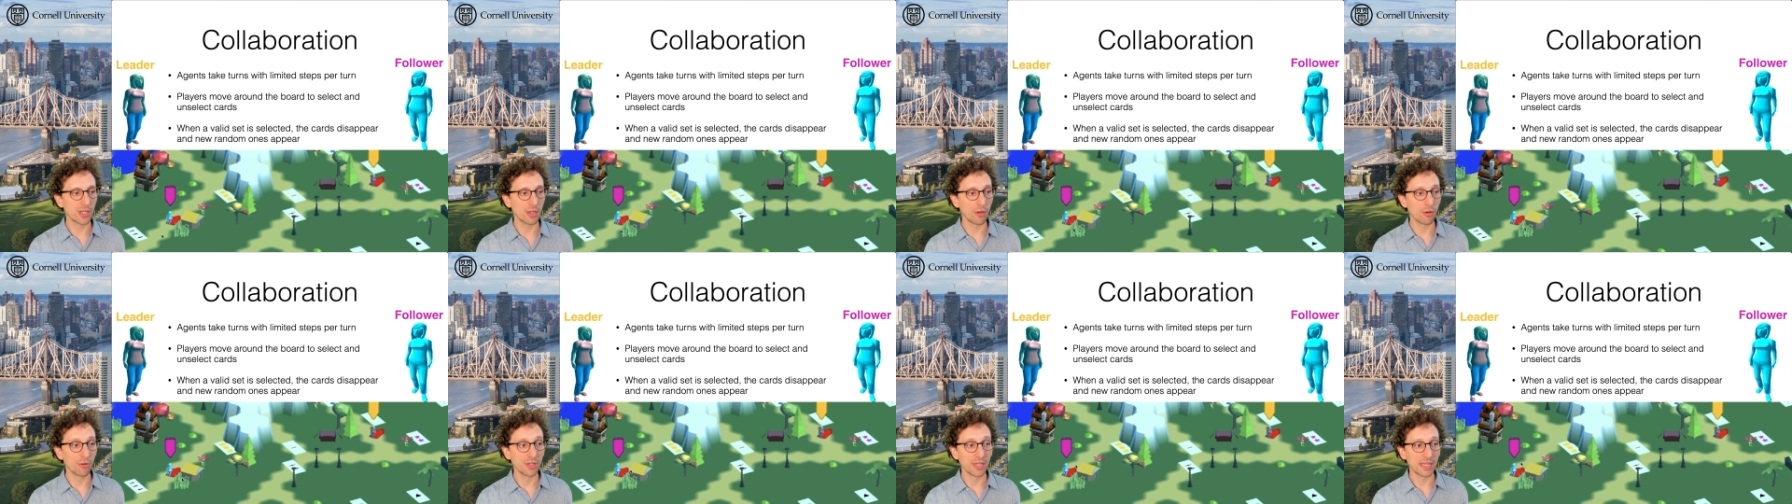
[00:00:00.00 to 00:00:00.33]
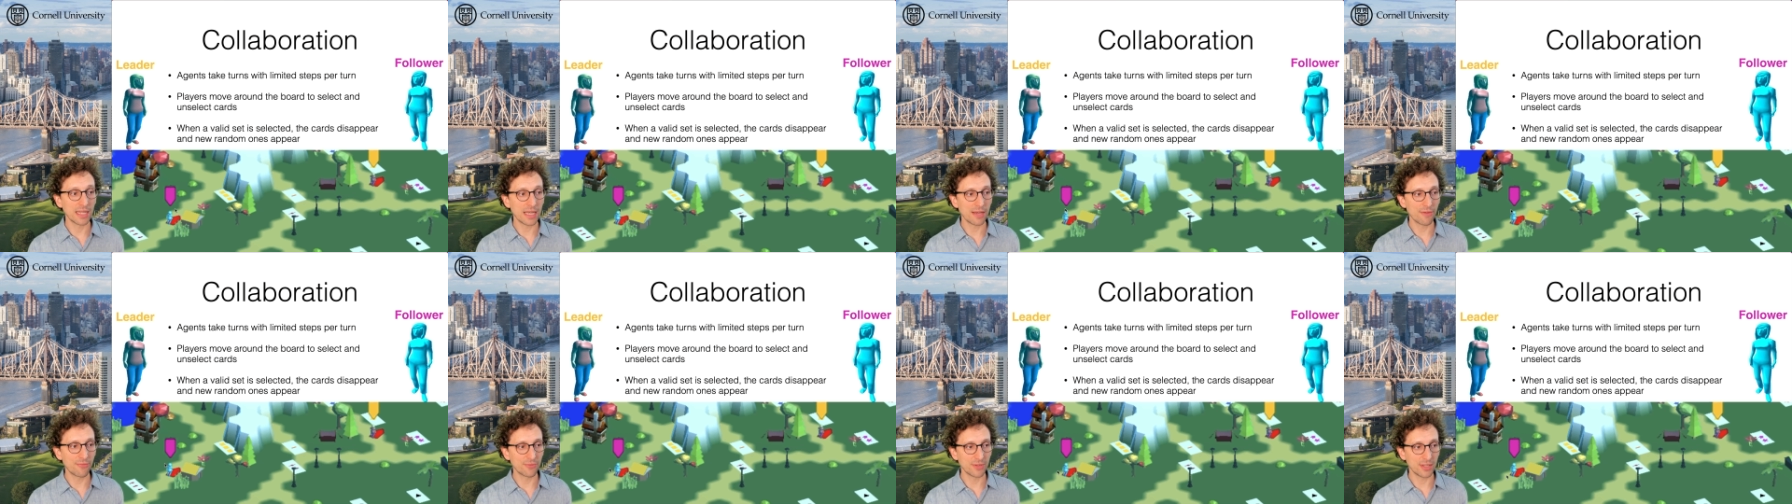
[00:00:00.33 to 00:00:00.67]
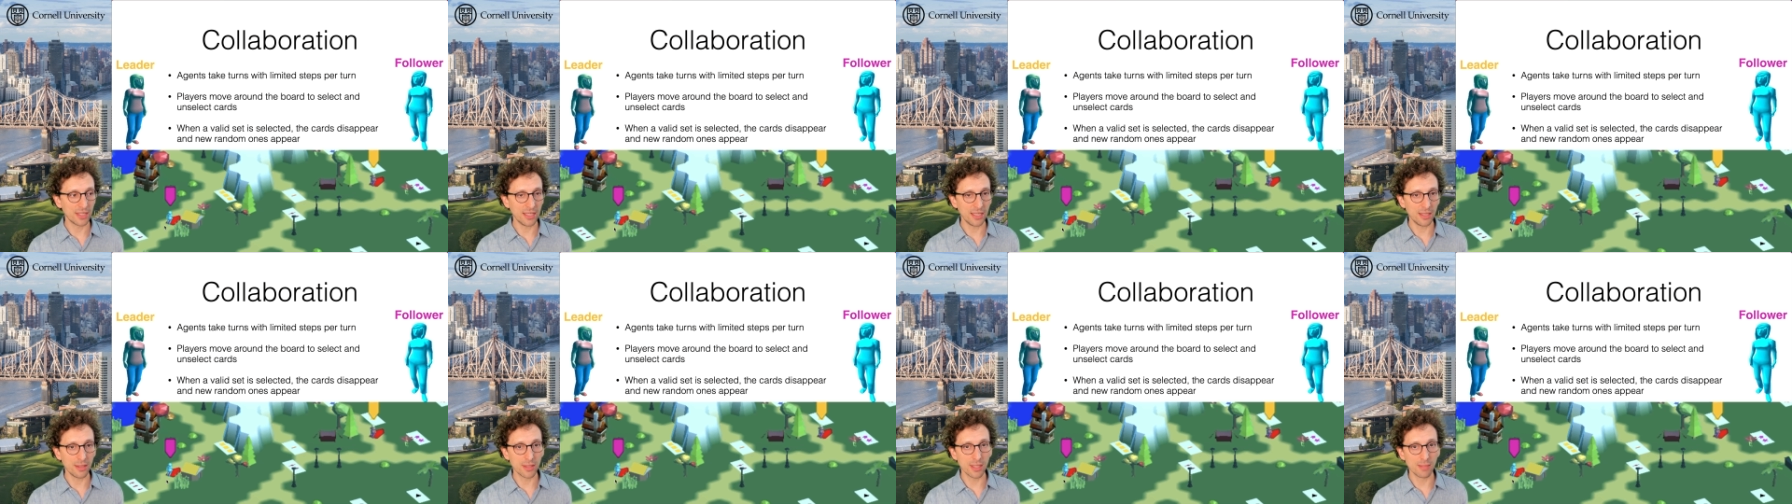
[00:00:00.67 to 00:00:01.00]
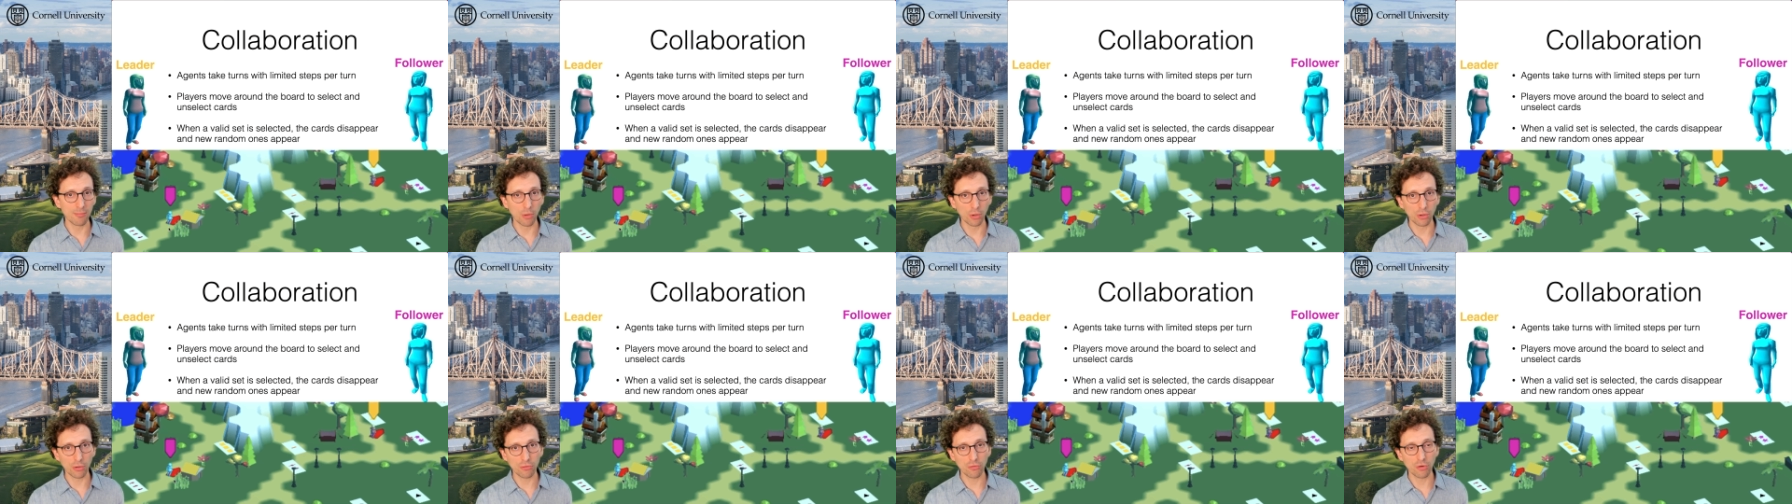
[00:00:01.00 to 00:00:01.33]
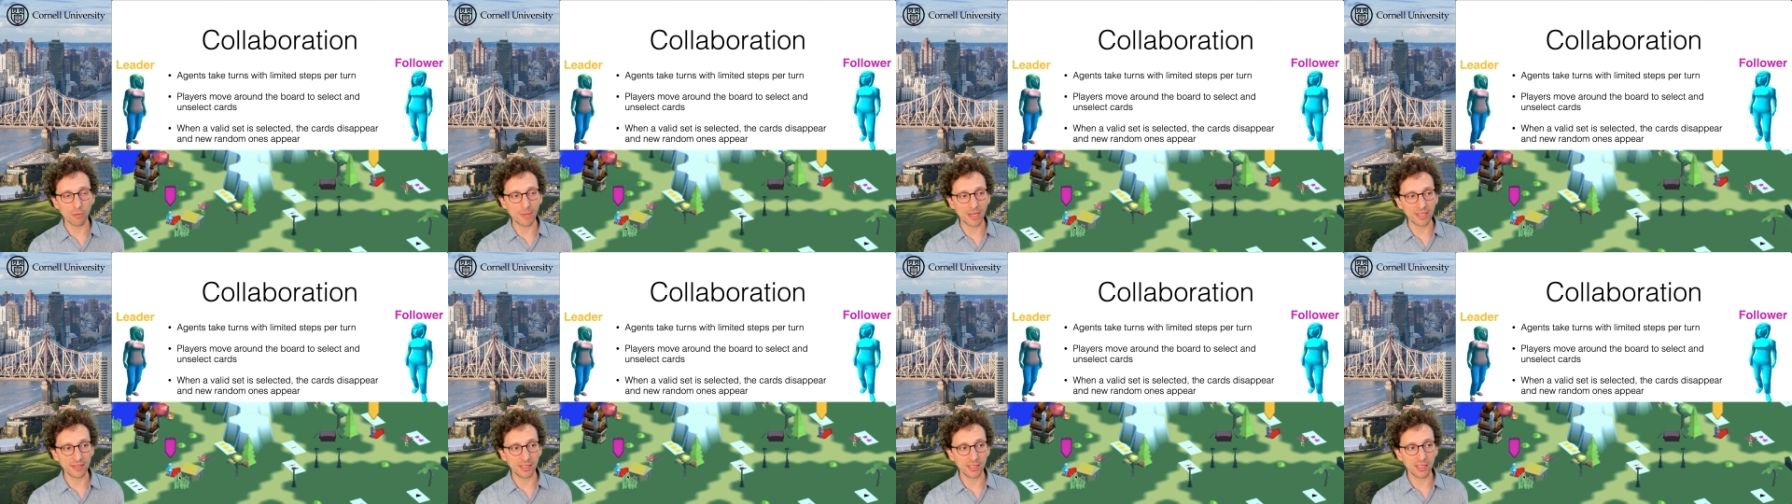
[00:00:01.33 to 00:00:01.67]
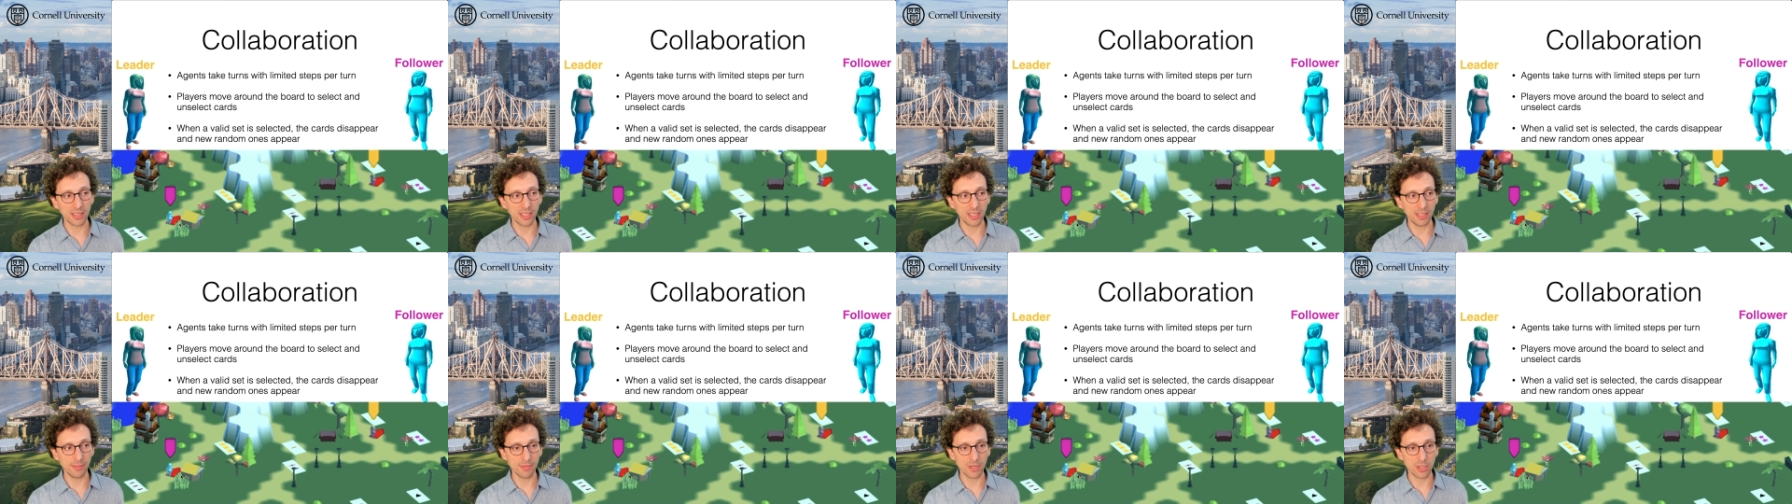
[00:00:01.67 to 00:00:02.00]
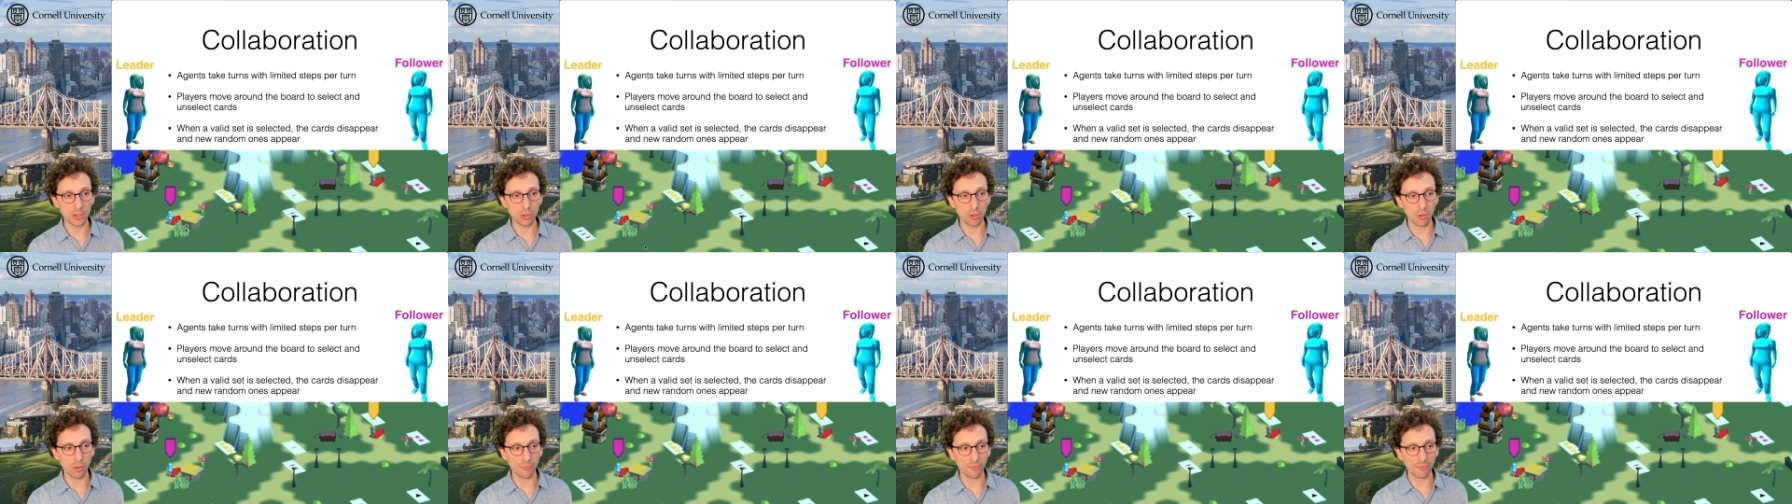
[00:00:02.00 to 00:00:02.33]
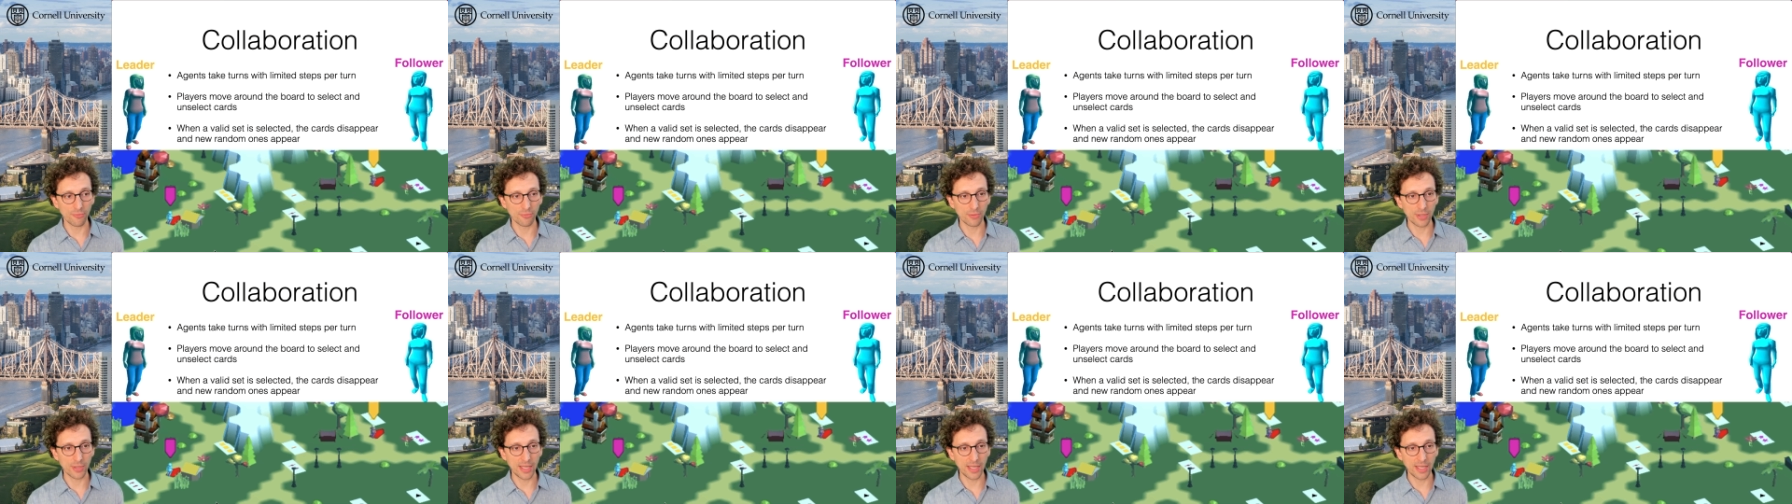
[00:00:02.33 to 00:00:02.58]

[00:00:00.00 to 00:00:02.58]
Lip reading: and on the left is the monochromatic image of